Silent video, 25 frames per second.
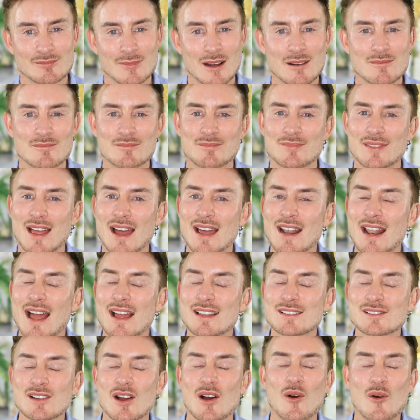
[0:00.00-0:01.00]
Well, that
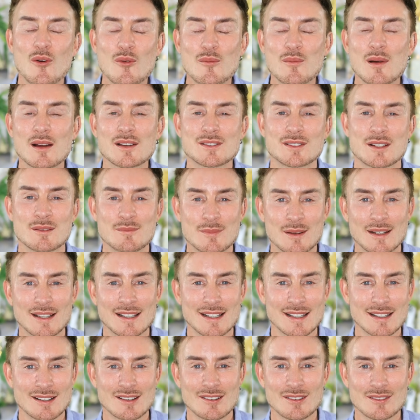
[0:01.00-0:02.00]
has almost
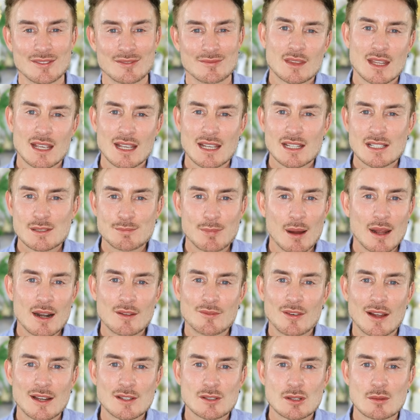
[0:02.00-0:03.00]
completely gone. The spider
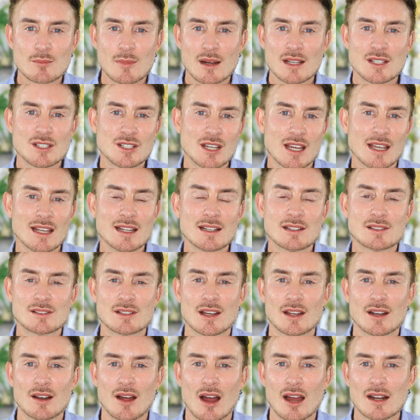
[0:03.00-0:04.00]
veins on my cheeks
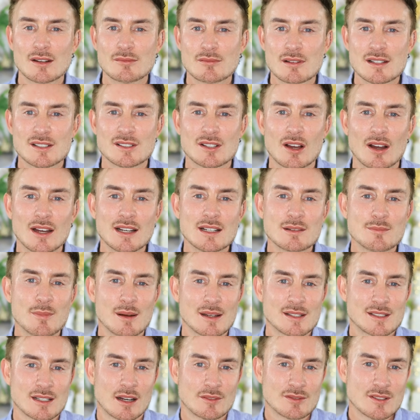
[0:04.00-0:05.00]
that I'd resigned
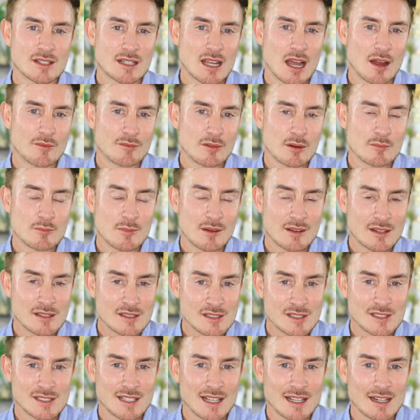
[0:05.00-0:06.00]
myself to covering with
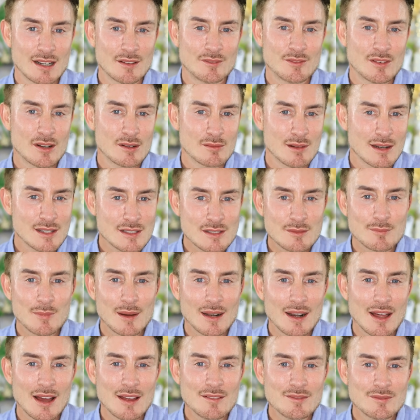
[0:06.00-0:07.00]
concealer for the rest of my
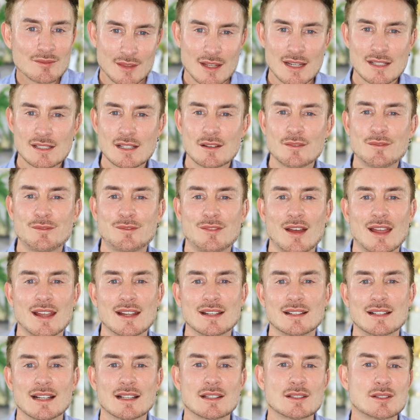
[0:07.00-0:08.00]
life, these have
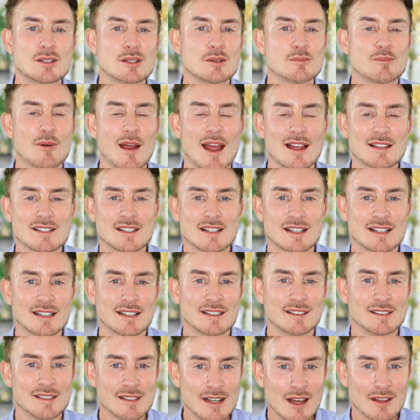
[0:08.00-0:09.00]
faded to
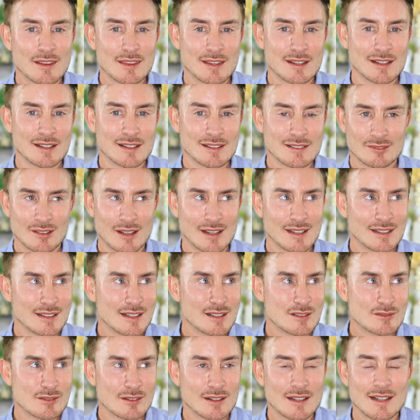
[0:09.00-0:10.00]
practically nothing. Like
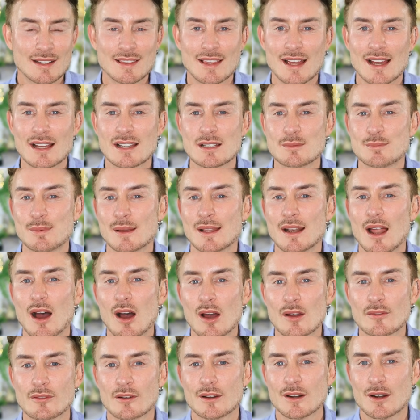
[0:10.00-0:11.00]
literally there has been
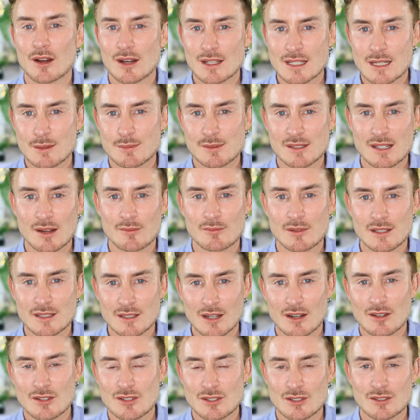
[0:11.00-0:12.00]
over a 90%
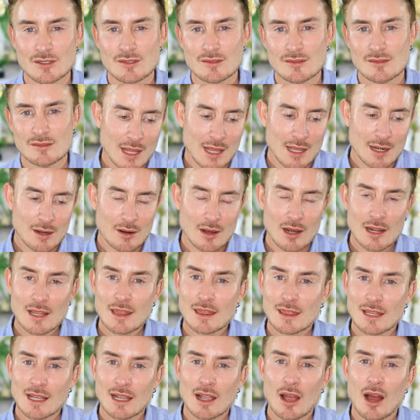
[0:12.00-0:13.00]
reduction, and I
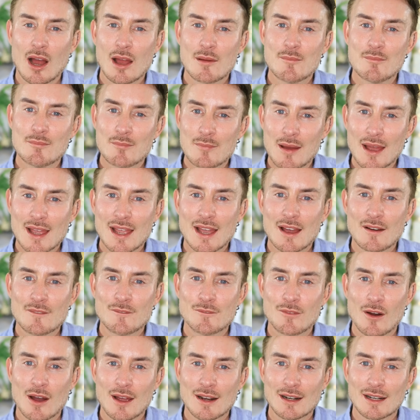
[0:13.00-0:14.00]
think I may have
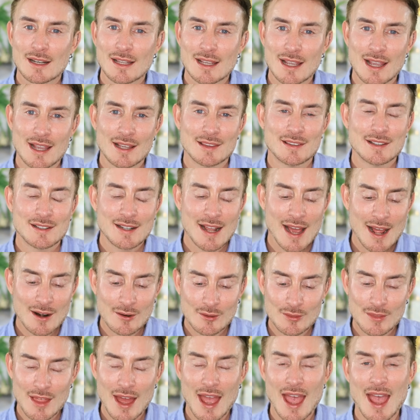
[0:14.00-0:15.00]
finally hit the nail
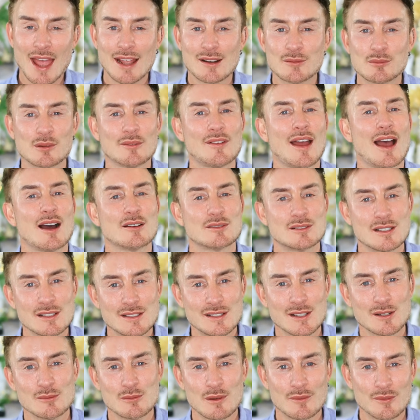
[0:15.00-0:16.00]
on the head with how to
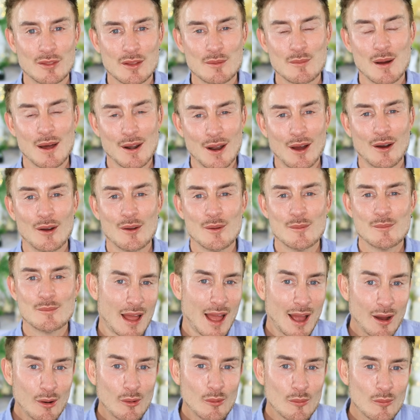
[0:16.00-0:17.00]
deal with them at home.
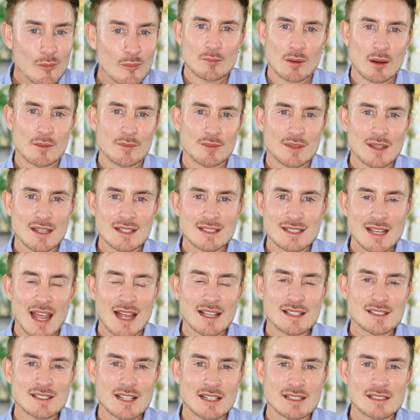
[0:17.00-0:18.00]
How? Well, the
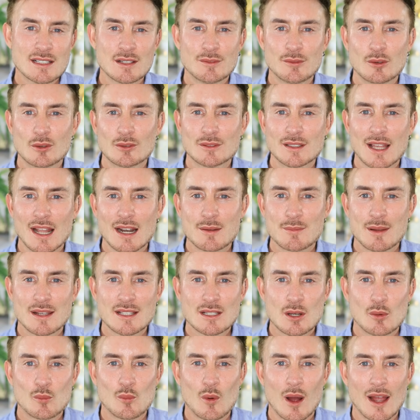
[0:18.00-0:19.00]

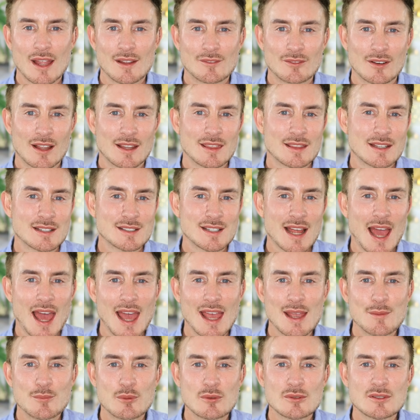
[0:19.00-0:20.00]
1064nm wavelength is
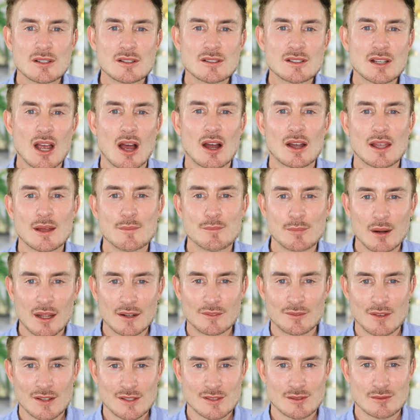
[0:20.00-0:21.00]
able to target
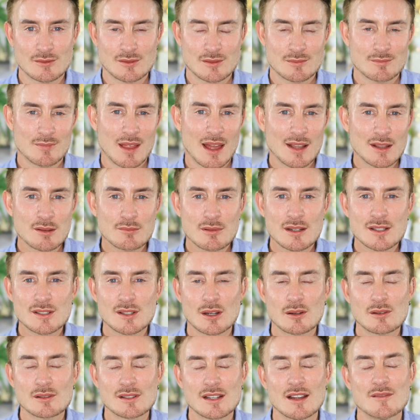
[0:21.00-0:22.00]
blood vessels, and the
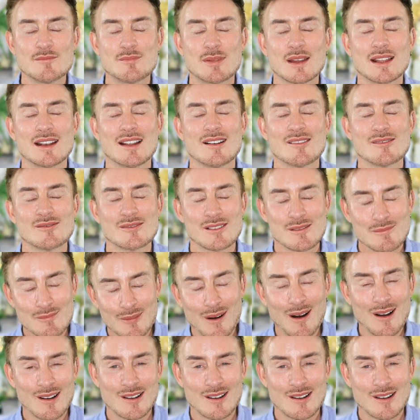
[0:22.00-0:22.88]
results have been remarkable.